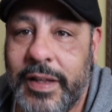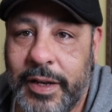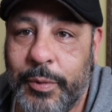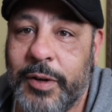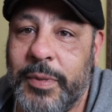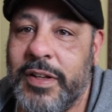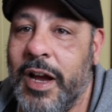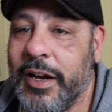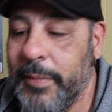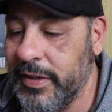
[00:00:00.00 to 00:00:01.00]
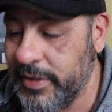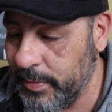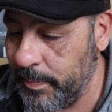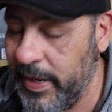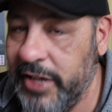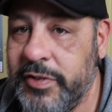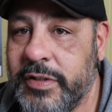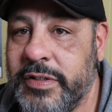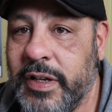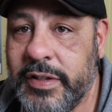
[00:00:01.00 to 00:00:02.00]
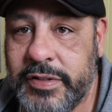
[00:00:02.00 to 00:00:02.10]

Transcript: Today we're going to be talking about some of Patrick's